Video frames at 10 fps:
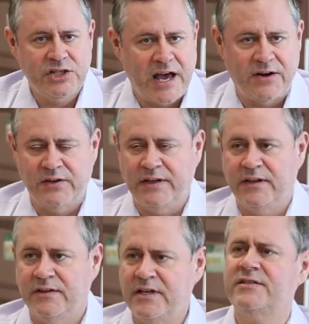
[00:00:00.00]
Chatterley?
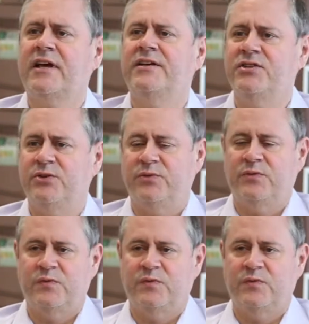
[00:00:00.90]
Yes, I do.